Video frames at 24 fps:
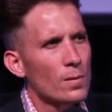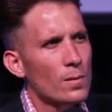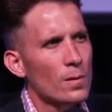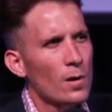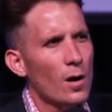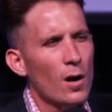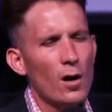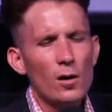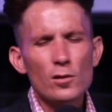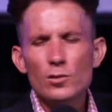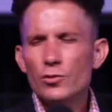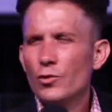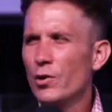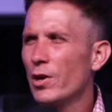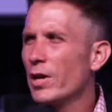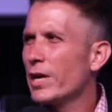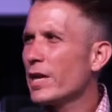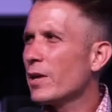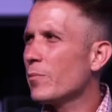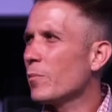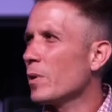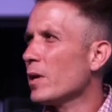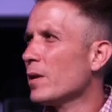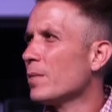Oh, drink
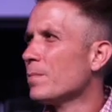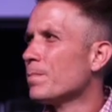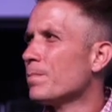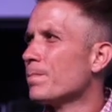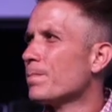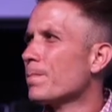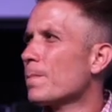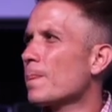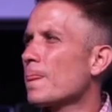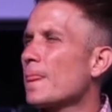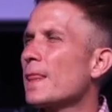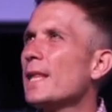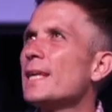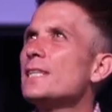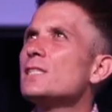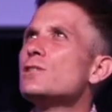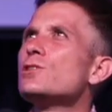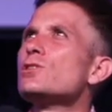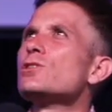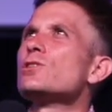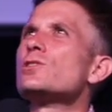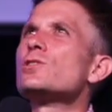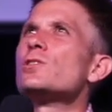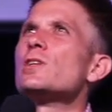him in. Let's
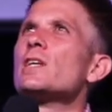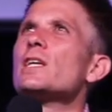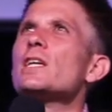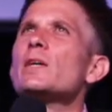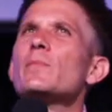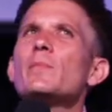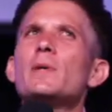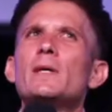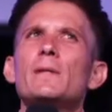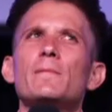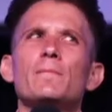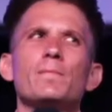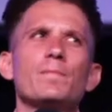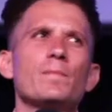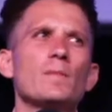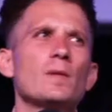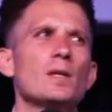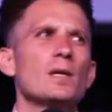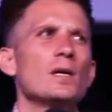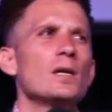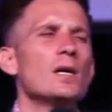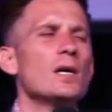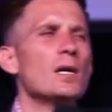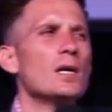just drink him in.
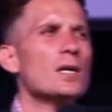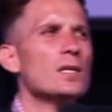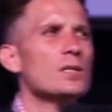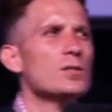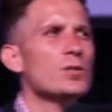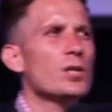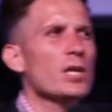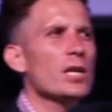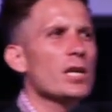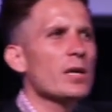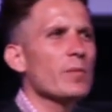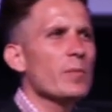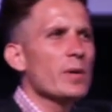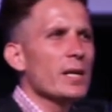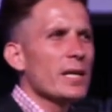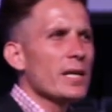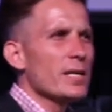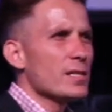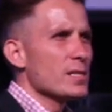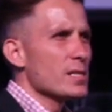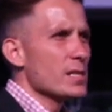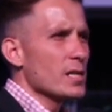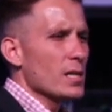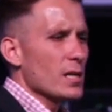Drink him in.
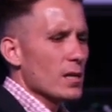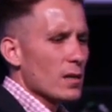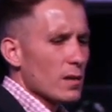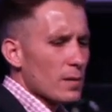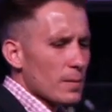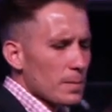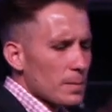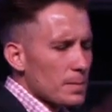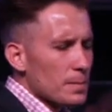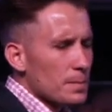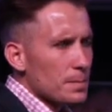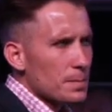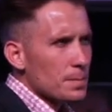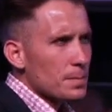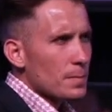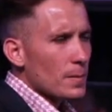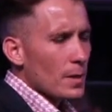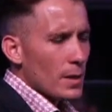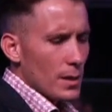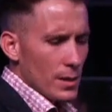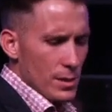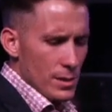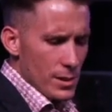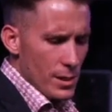He's here.
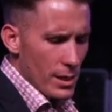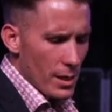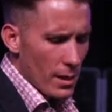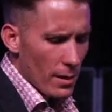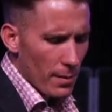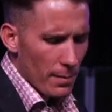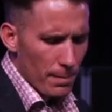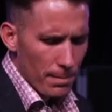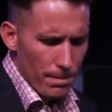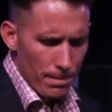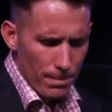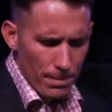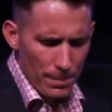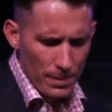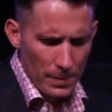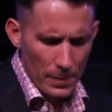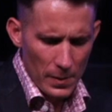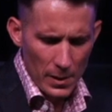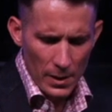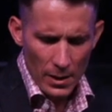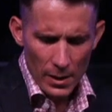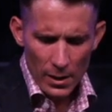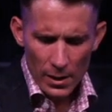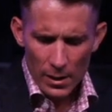He's here.
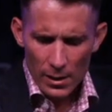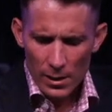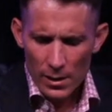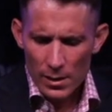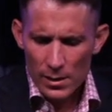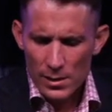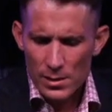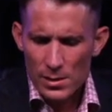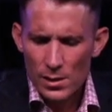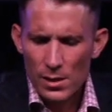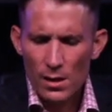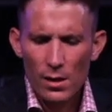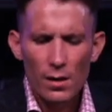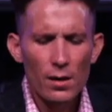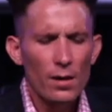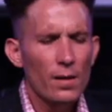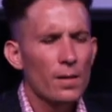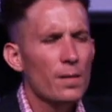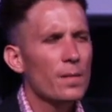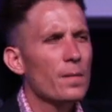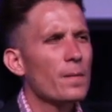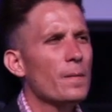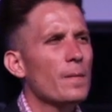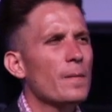He's here
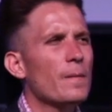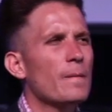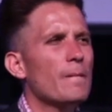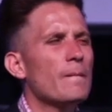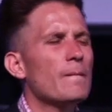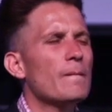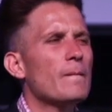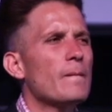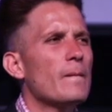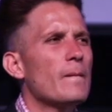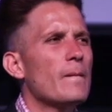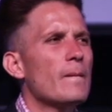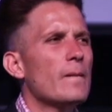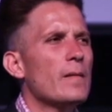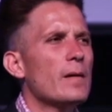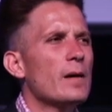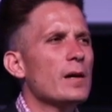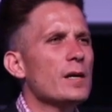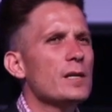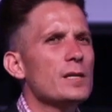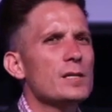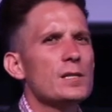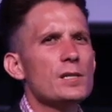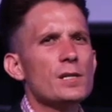
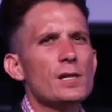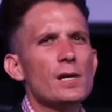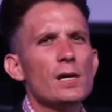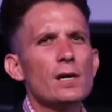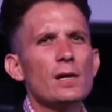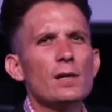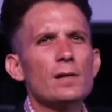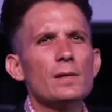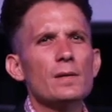this year.